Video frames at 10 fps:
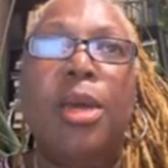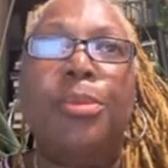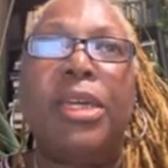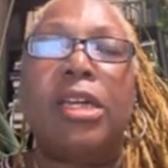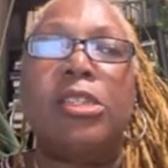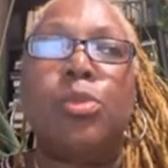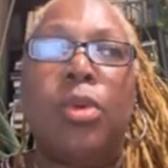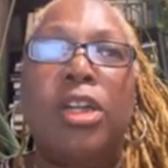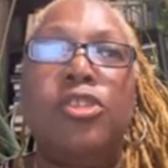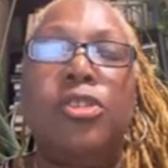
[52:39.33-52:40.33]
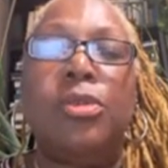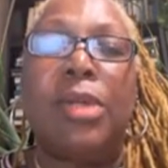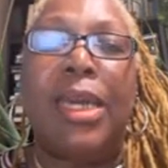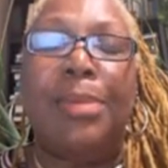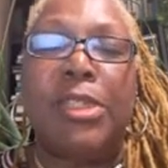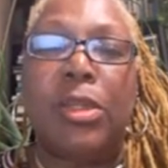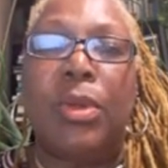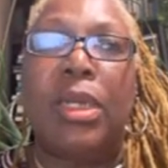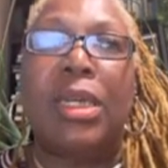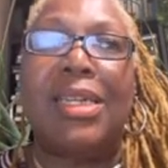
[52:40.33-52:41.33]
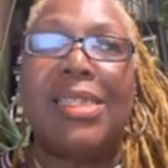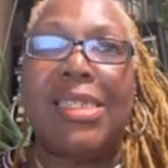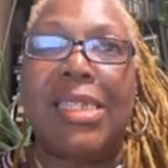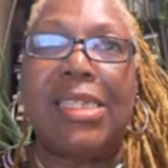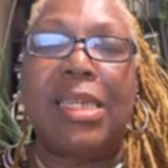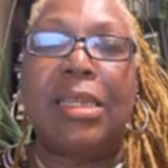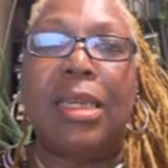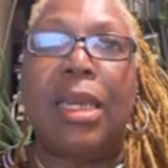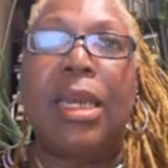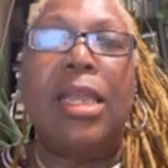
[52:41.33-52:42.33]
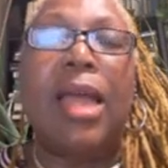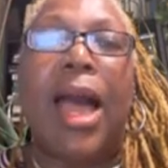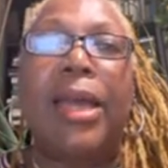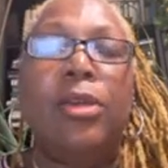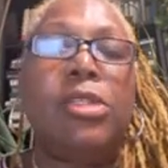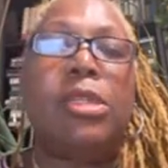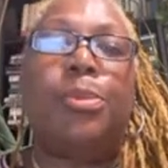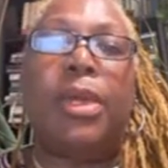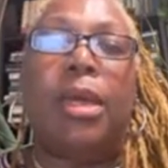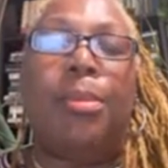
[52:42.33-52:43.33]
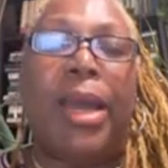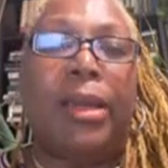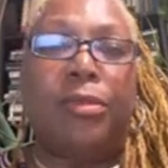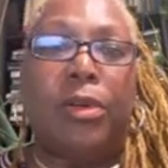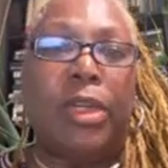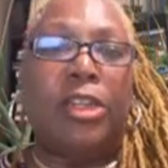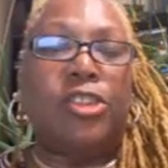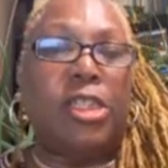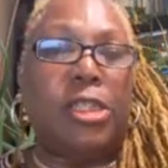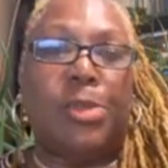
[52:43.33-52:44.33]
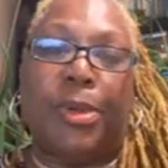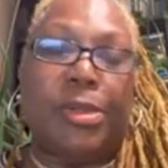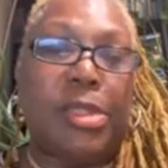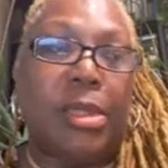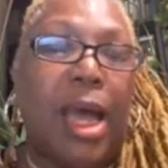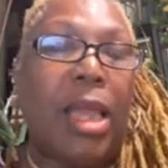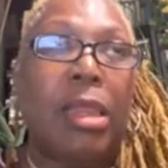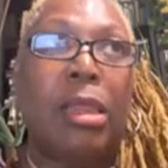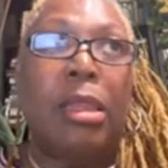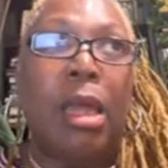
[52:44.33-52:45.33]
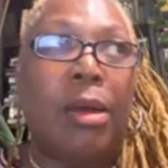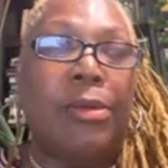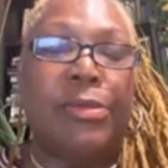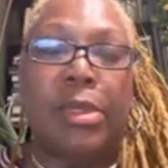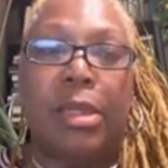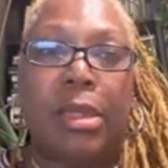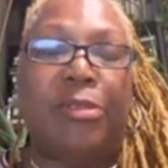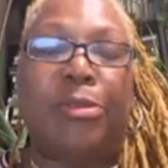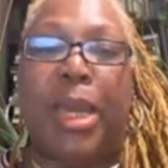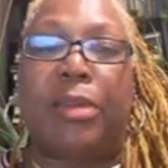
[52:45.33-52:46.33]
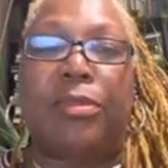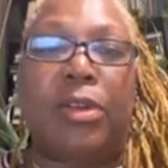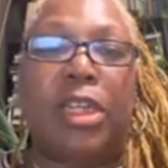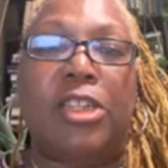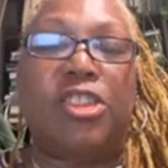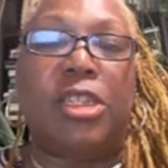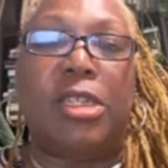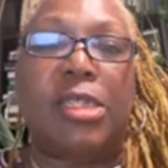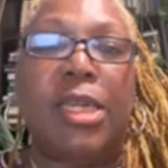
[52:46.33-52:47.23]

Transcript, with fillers: Because once you keep doing it consistently, I used to be a macaroni and cheese person. I loved, loved macaroni Ooh, and cheese.